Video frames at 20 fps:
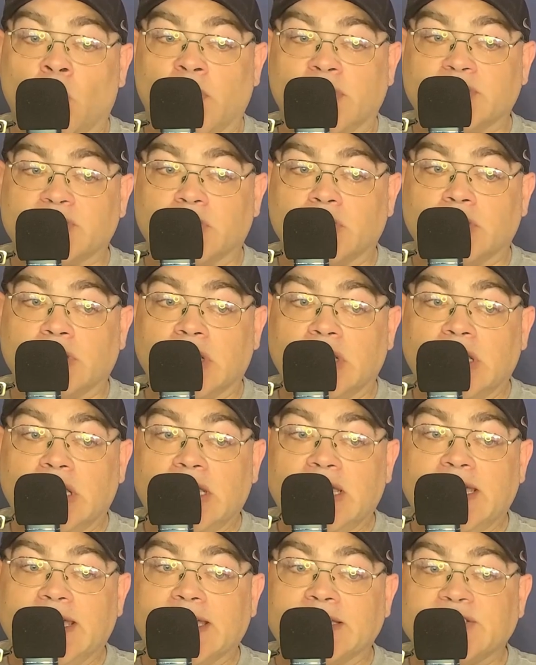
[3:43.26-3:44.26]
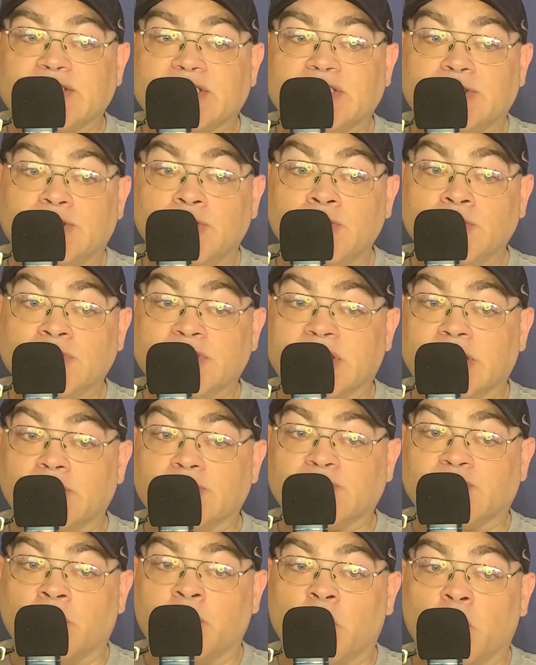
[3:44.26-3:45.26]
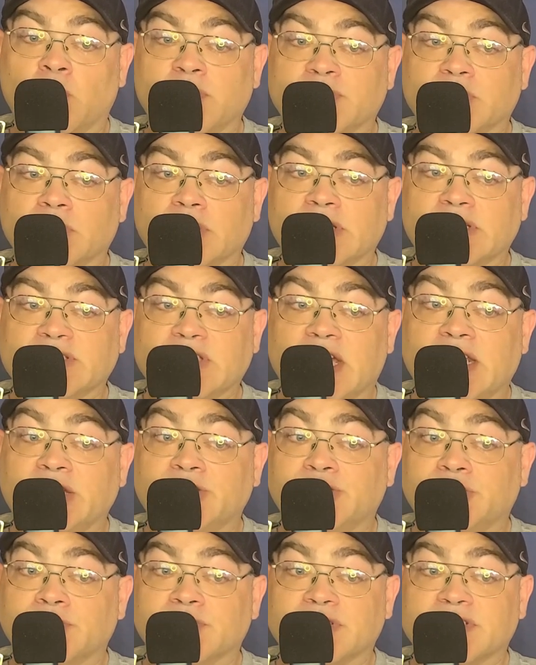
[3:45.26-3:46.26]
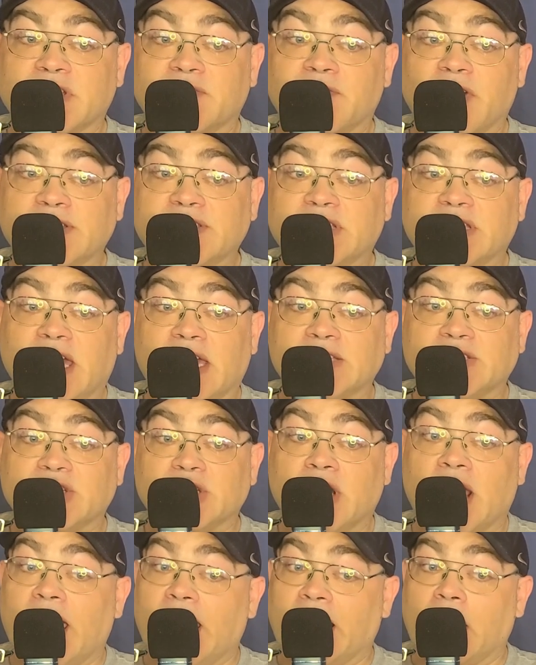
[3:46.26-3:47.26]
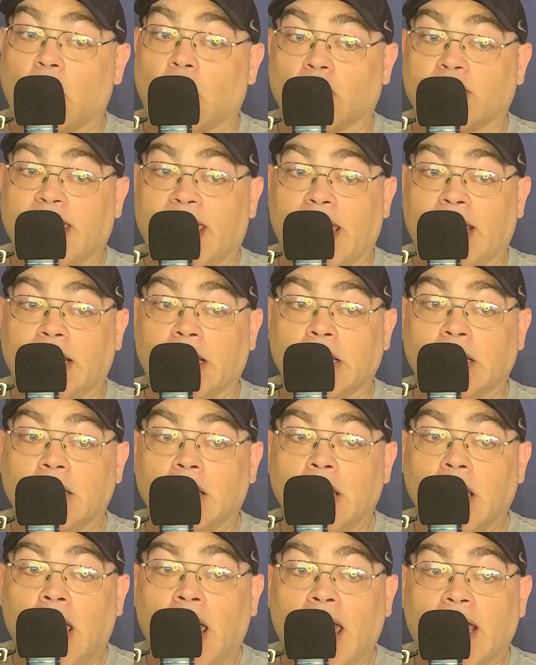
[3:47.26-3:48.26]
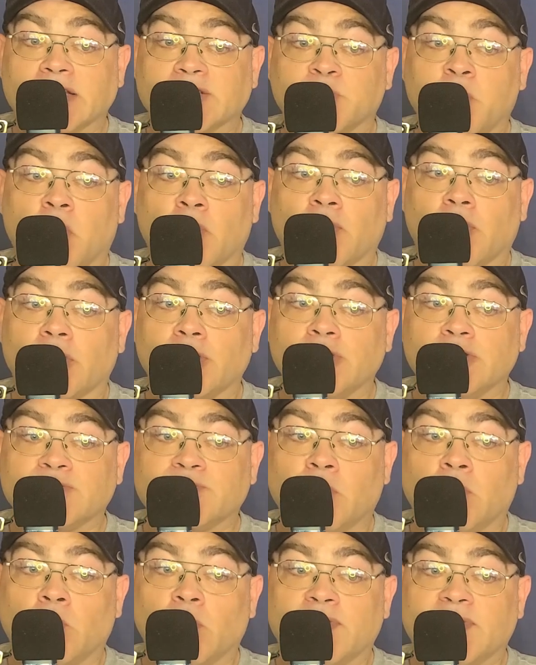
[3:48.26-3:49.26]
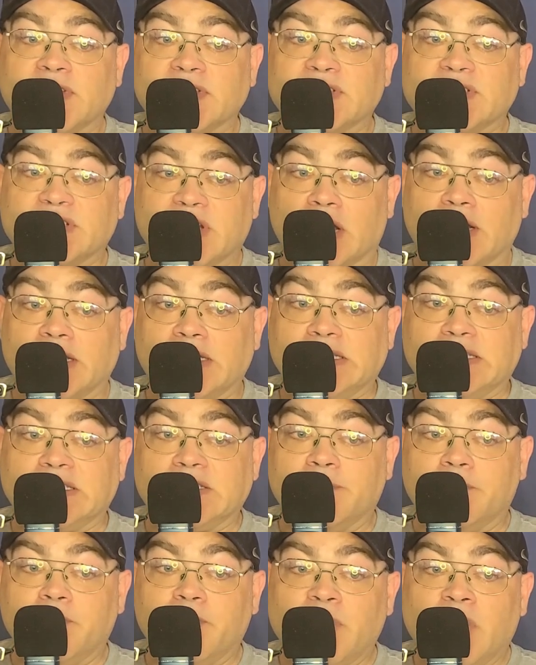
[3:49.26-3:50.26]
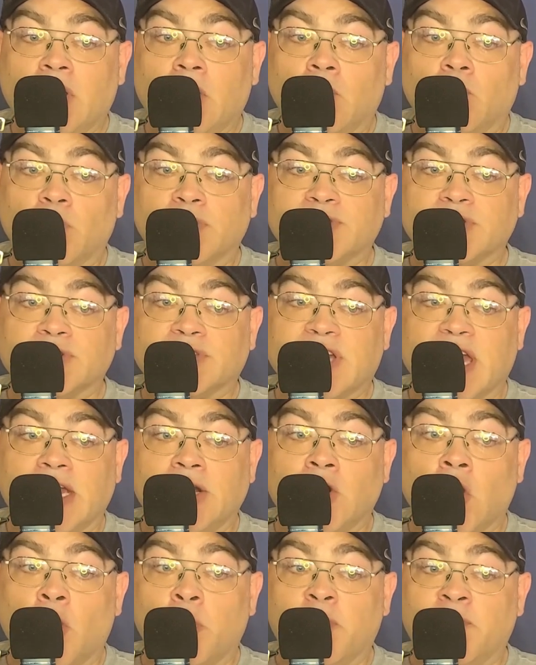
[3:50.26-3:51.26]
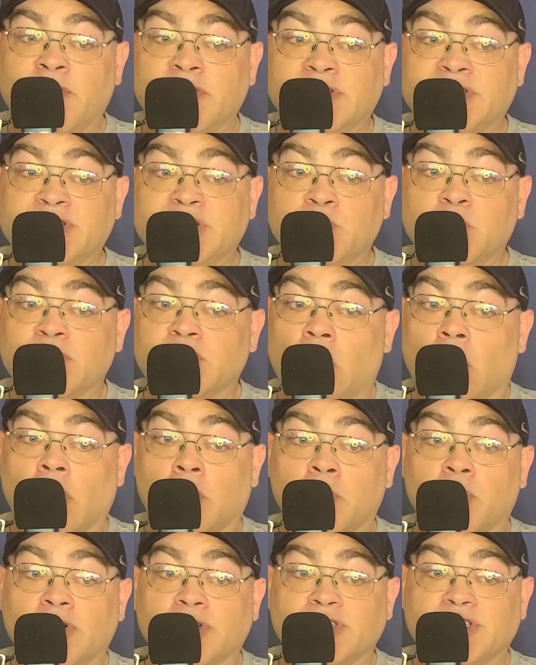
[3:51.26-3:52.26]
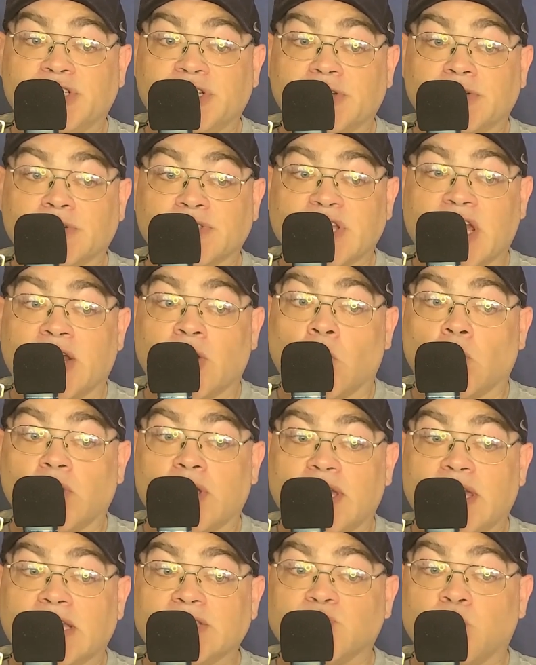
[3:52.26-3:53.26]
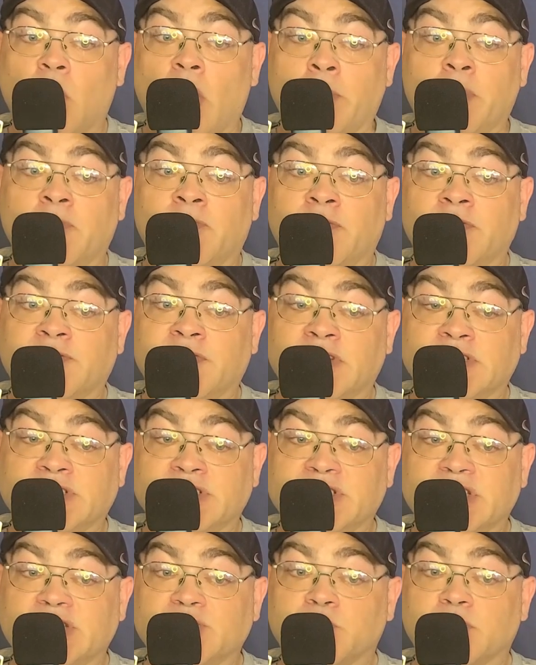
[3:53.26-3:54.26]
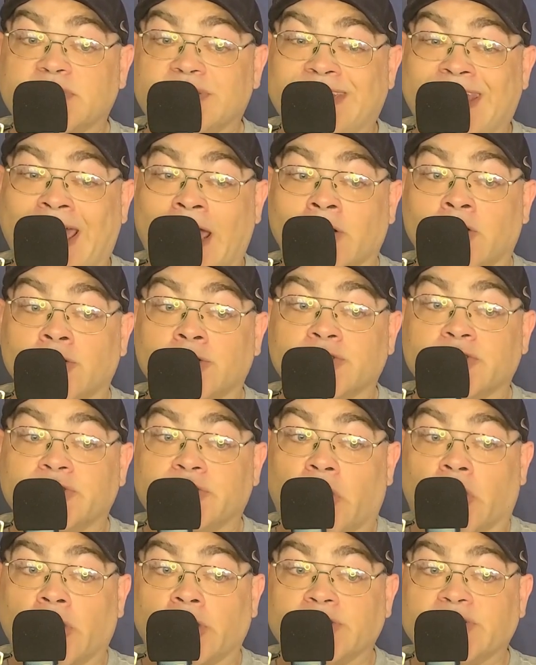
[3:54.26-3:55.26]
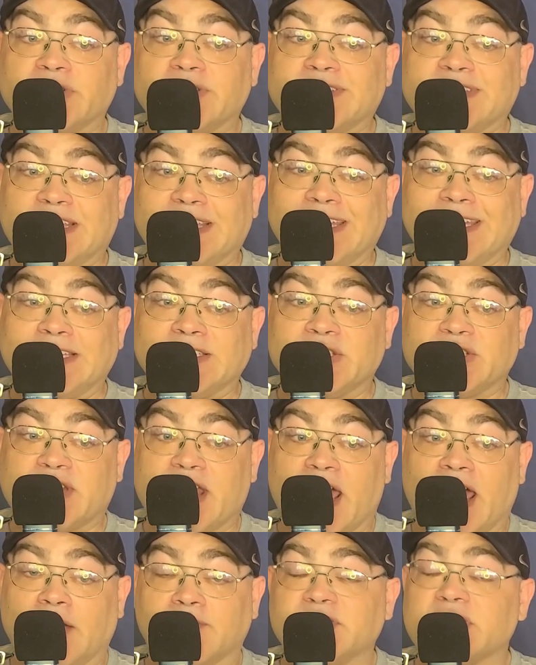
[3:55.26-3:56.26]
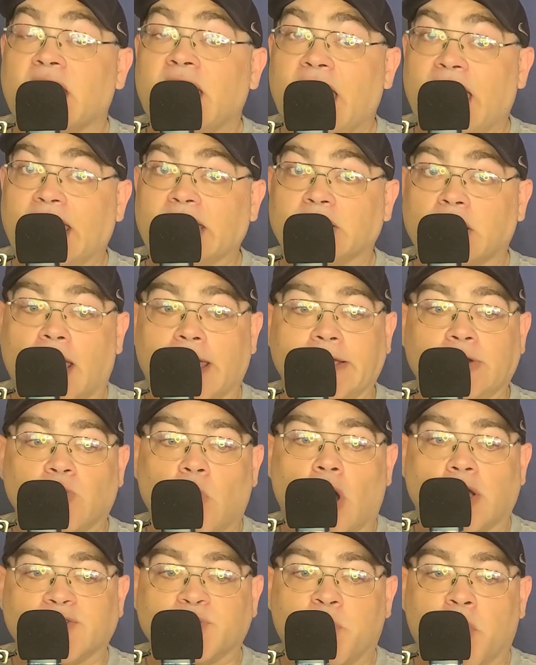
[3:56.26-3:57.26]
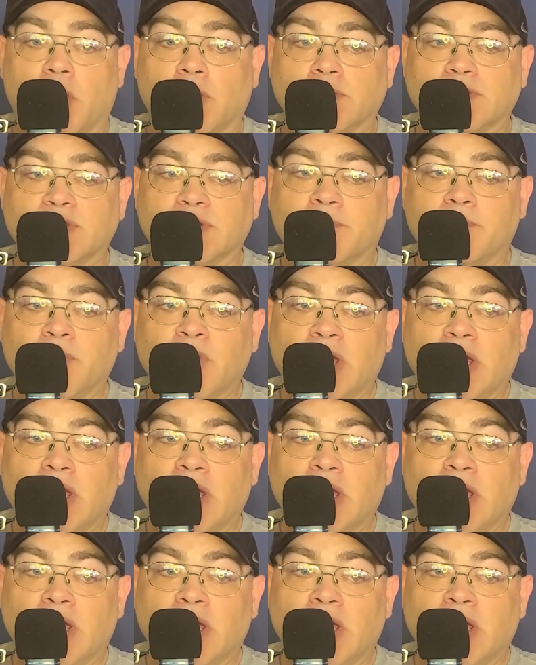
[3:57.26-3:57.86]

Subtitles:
Wizard. He gets 2 skills from the Wizard list, and he chooses Investigation and Arcana, as both are useful with his studies. Wizards gain no proficiency with armor and shields, and only gains weapon proficiencies with daggers, darts, slings, staffs, and light crossbows.